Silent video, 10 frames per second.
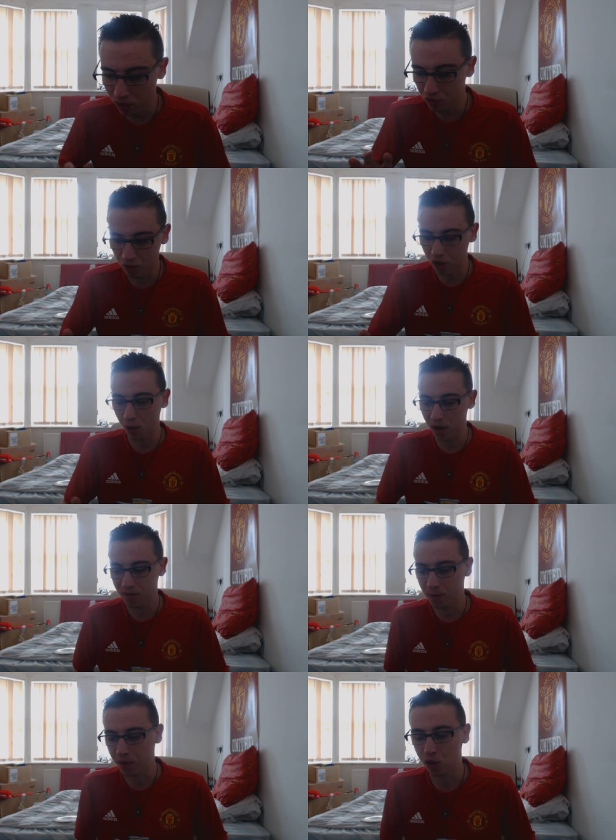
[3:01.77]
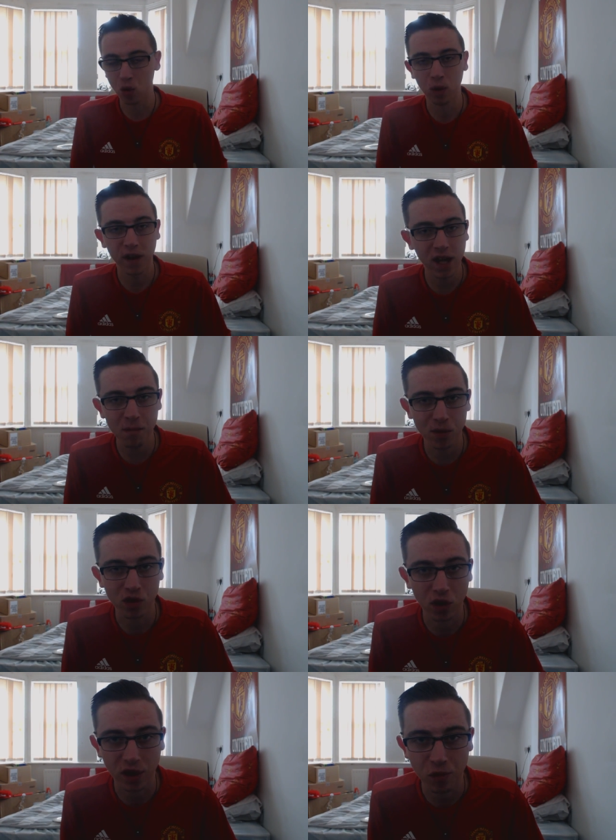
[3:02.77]
He's running away from the goal. The keeper's
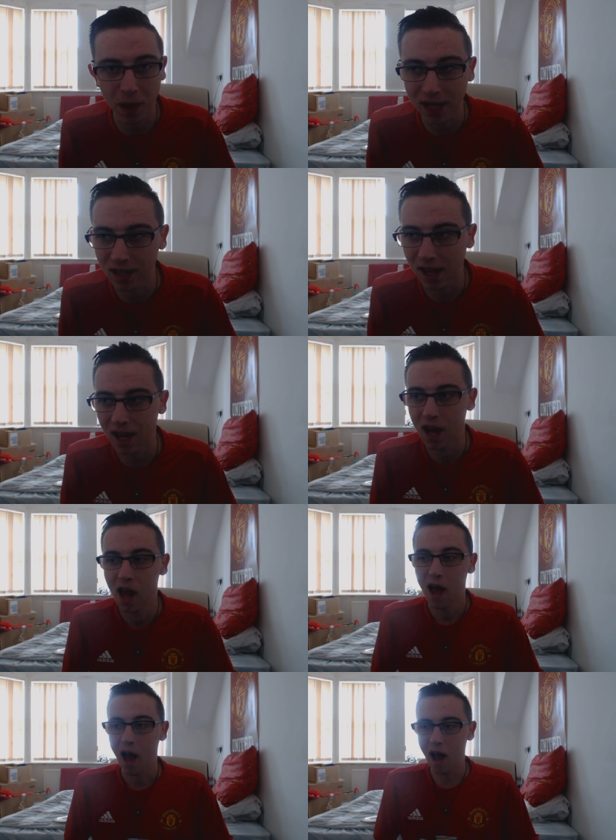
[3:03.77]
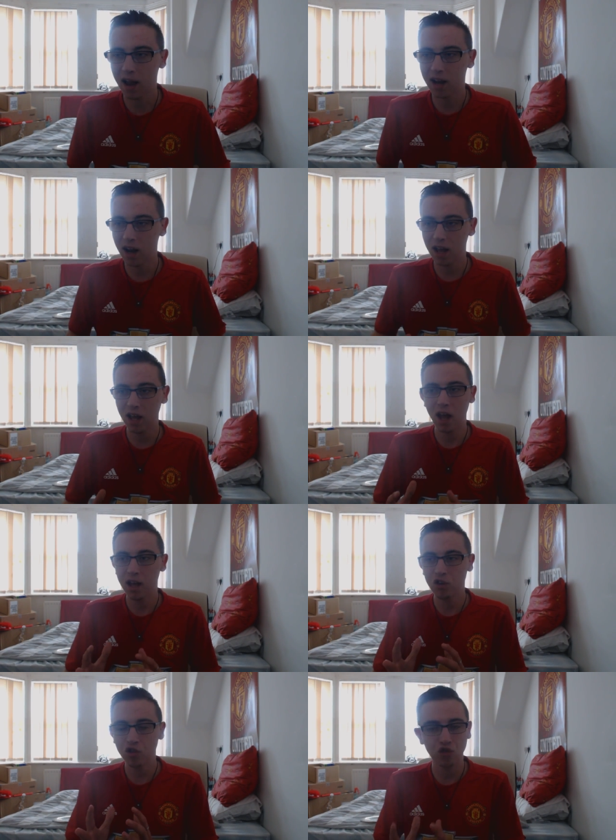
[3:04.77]
not expecting it. And he,
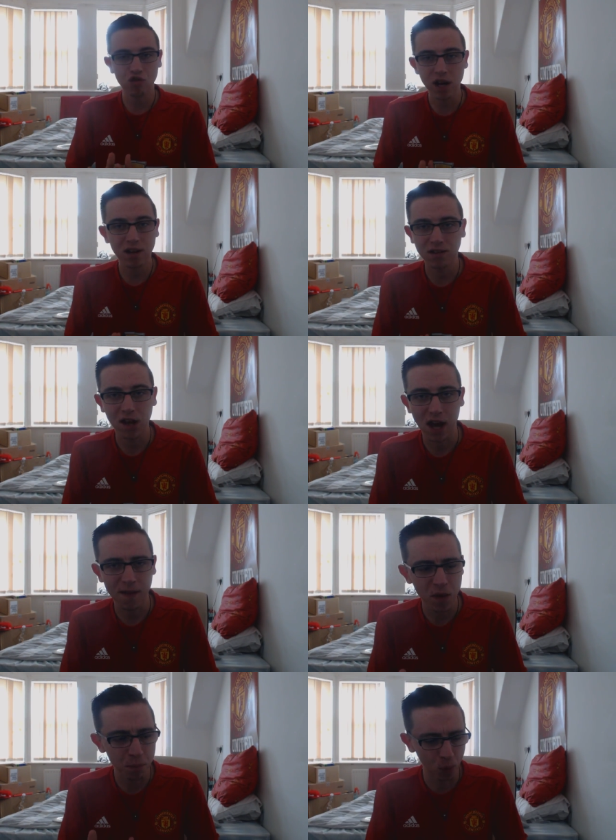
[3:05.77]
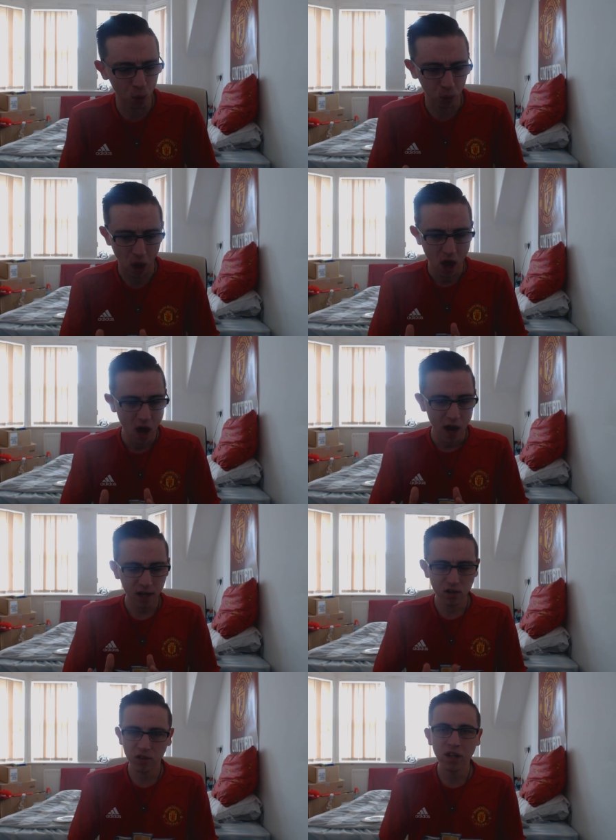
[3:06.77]
he just strikes it. And the ball,
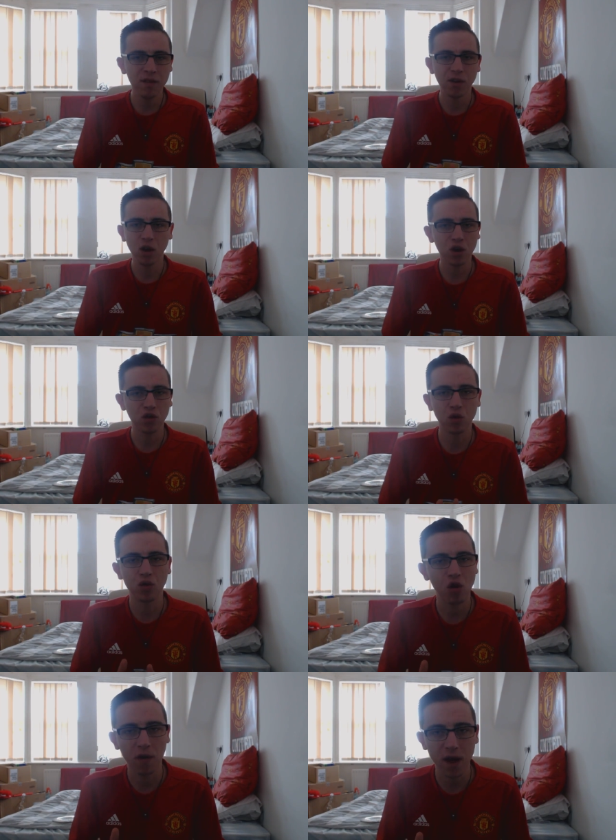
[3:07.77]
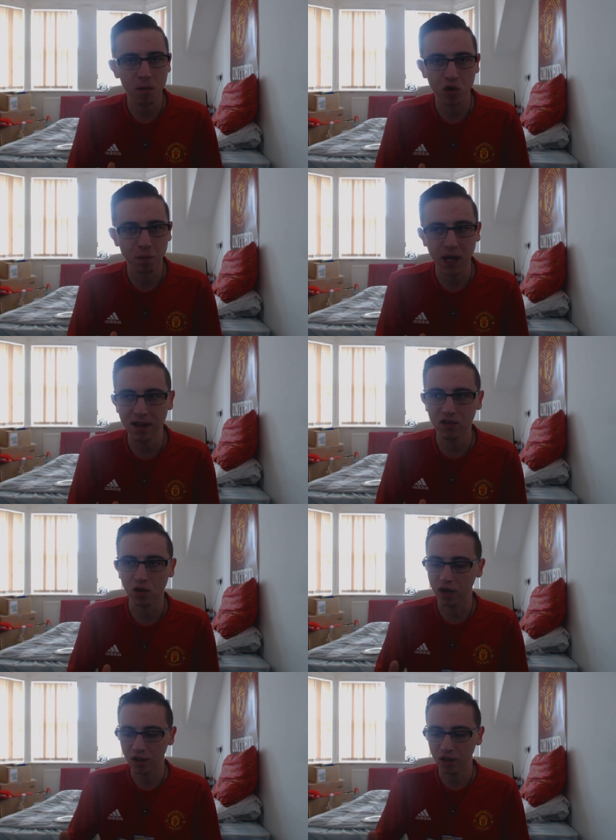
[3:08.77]
it doesn't even look as though it's got that much pace on it.